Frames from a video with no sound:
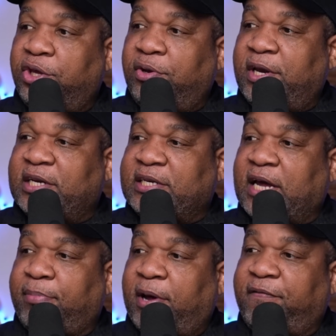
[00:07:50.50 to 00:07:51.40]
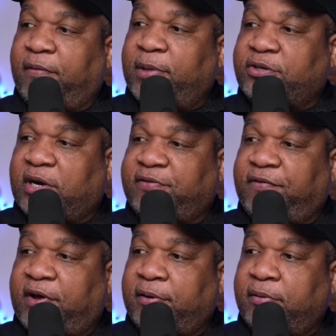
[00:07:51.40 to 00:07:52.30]
you need to take money from the trust
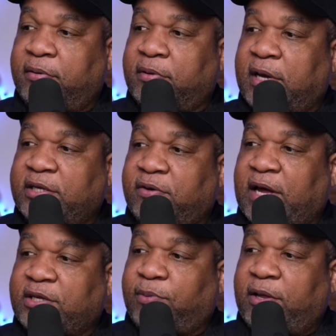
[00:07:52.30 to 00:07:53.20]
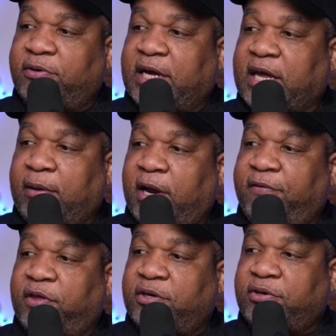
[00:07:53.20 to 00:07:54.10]
fund. Okay, so that's why they're taking money
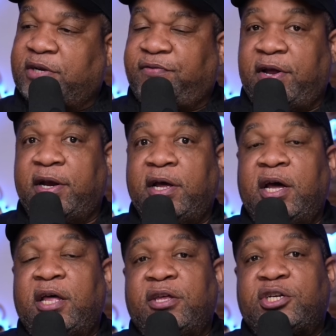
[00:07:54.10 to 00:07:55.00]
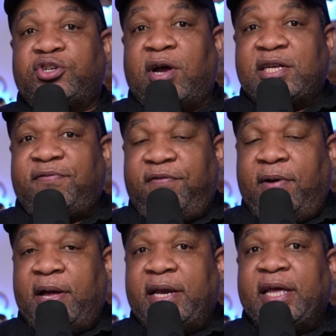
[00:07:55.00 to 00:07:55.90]
from the trust fund. The trust
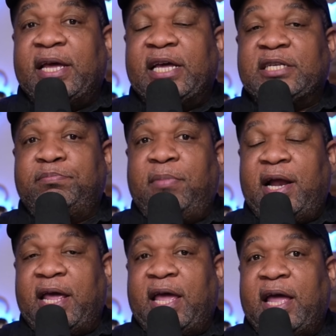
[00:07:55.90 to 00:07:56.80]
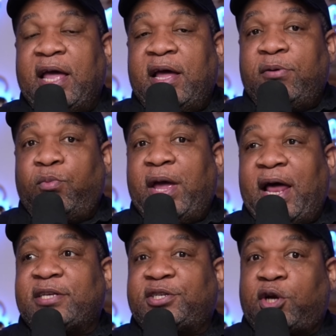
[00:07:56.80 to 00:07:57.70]
fund is money we
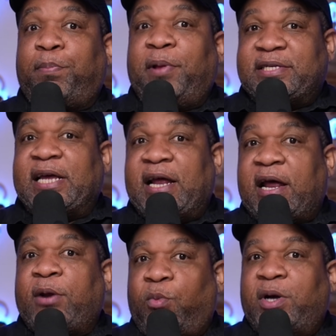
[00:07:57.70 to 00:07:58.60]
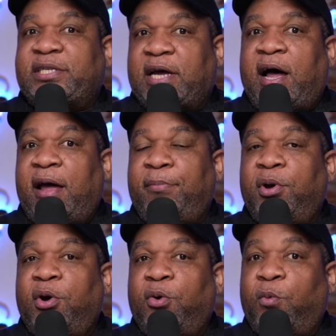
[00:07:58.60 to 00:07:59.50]
had a surplus at at one time
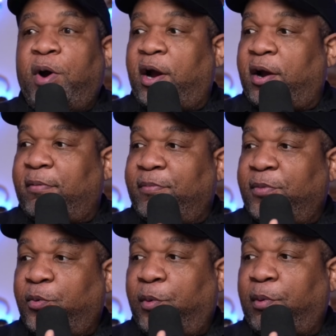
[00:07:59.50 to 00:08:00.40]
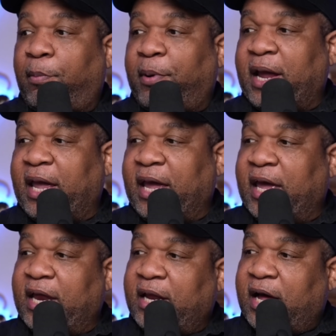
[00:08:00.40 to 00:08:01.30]
where we were bringing
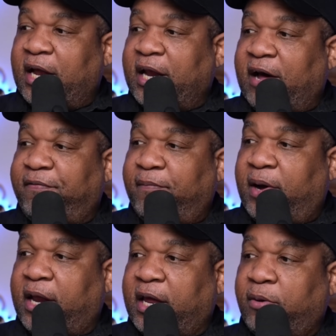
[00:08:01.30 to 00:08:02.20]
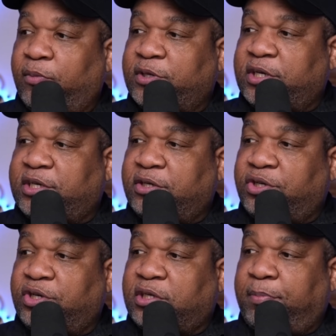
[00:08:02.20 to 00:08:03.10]
in enough money with just
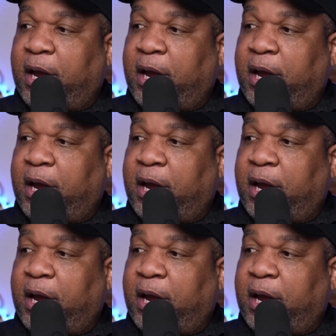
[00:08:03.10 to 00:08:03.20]
just a